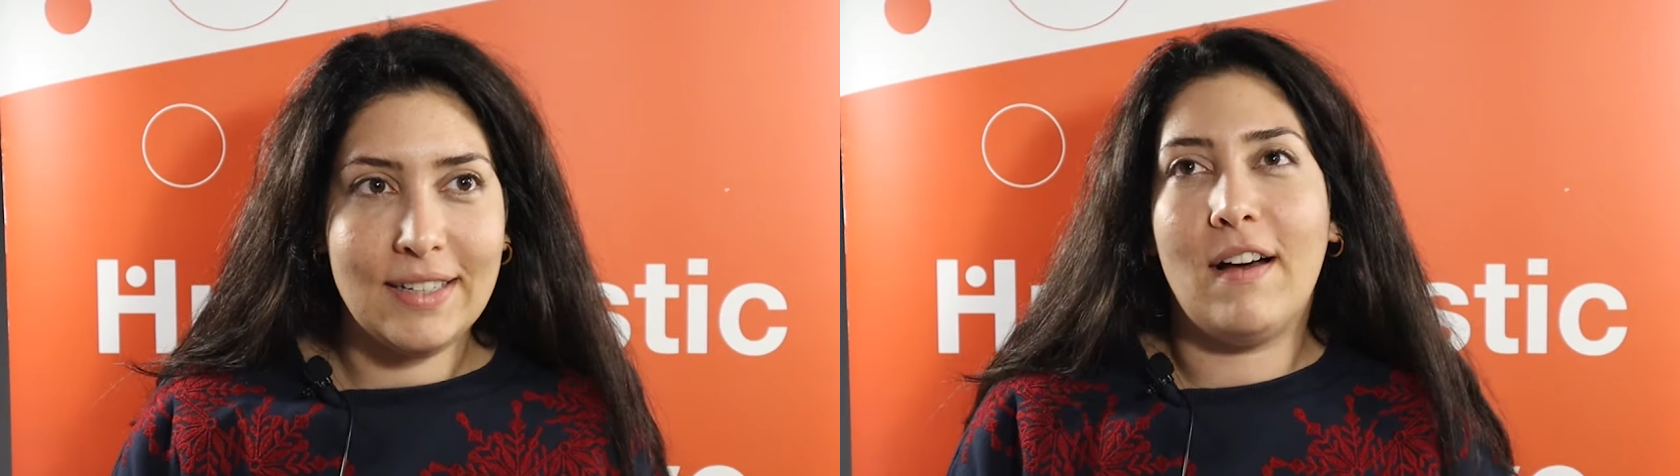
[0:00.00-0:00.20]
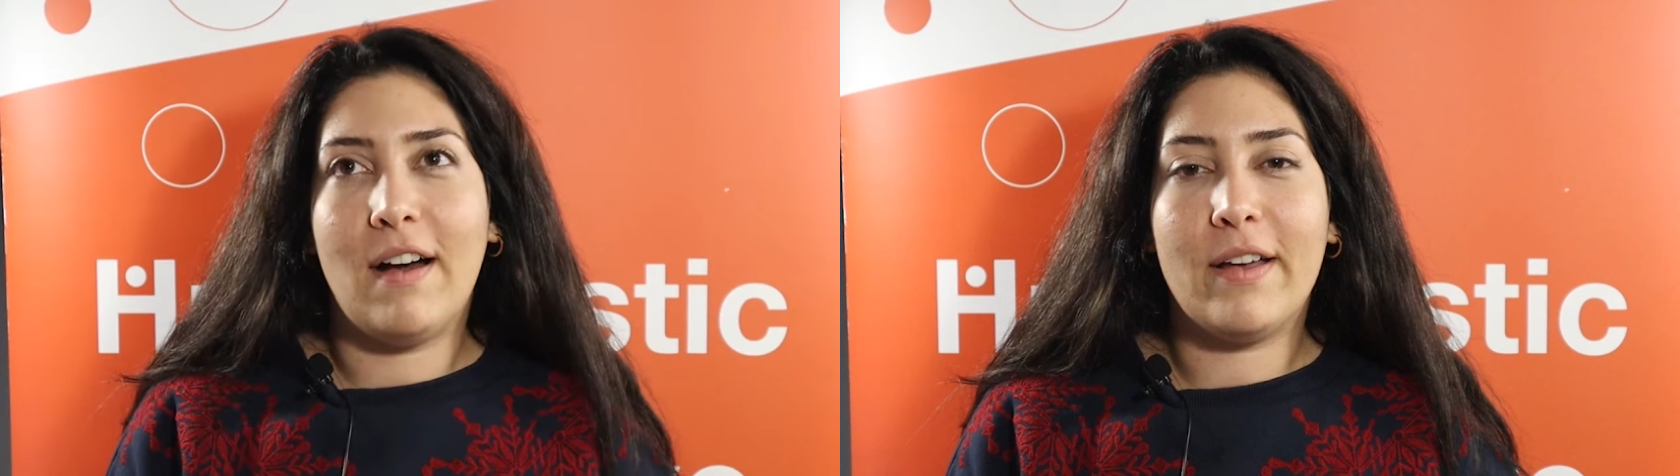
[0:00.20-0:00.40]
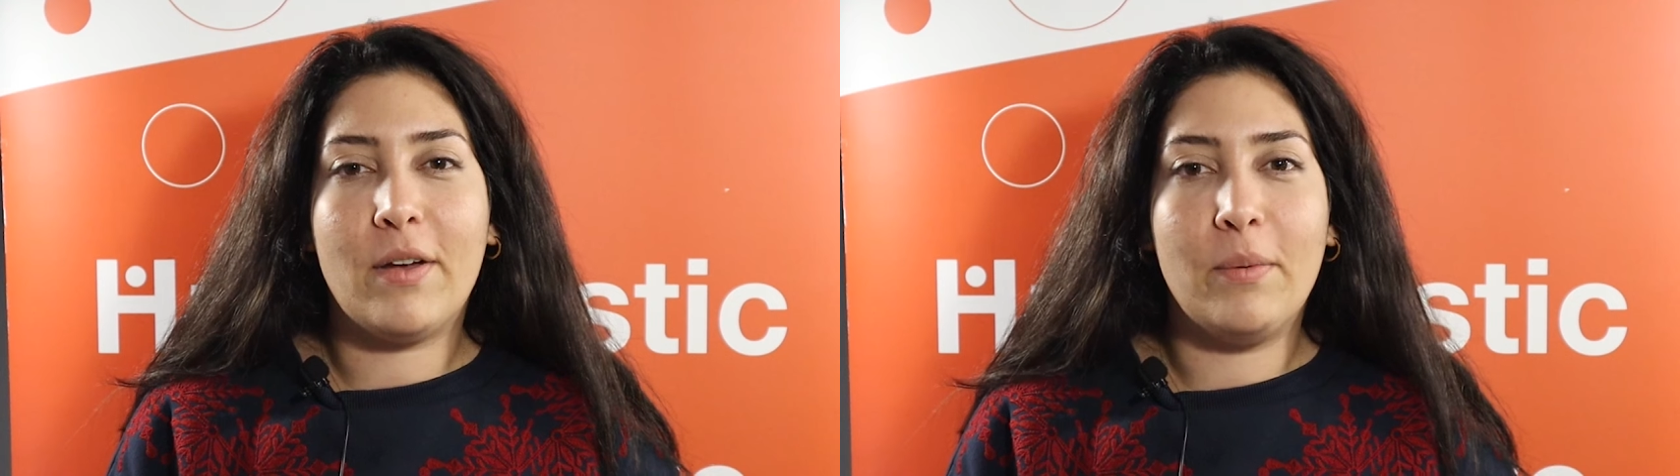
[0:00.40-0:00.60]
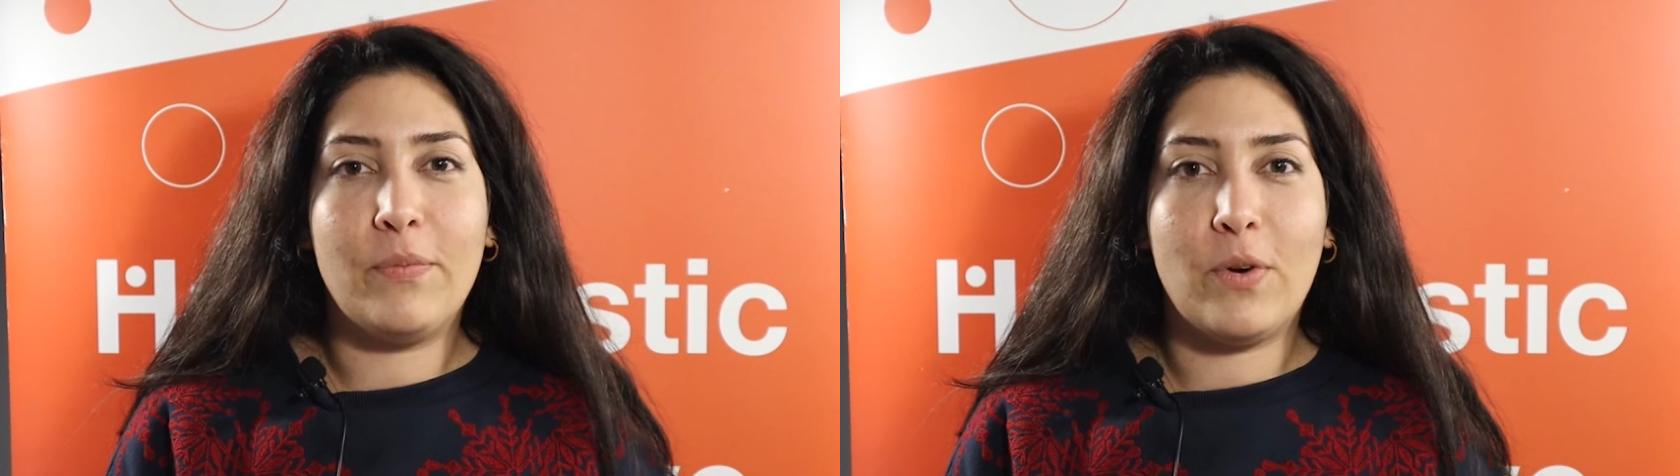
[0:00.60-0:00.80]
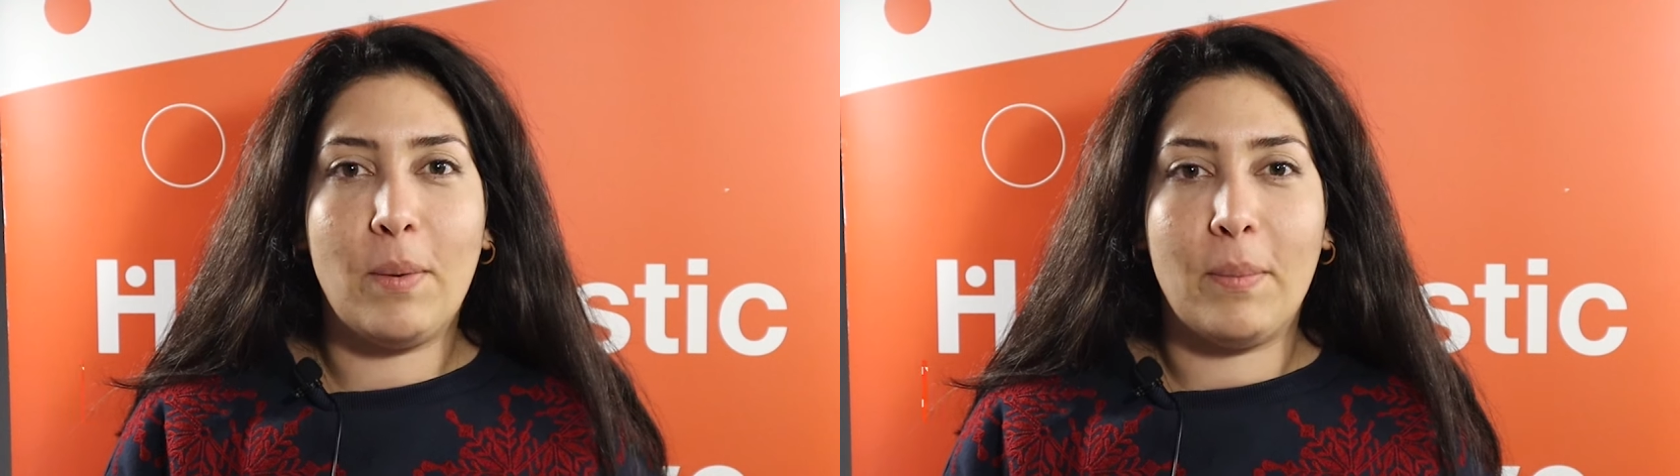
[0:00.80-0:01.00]
I come
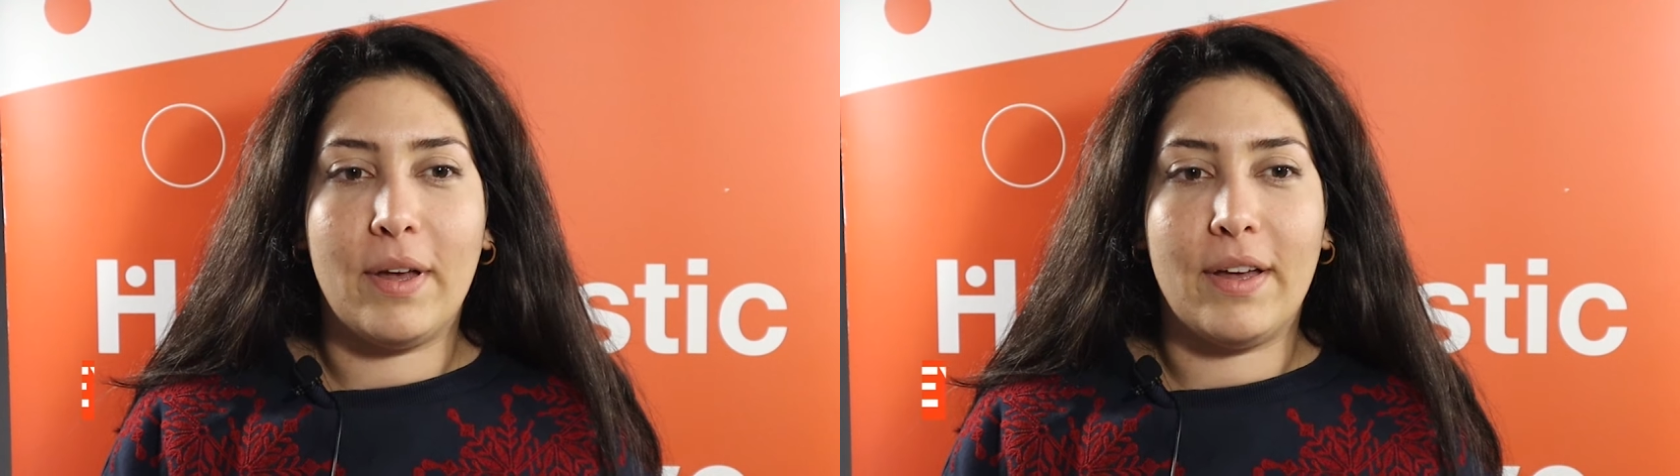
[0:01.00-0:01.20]
from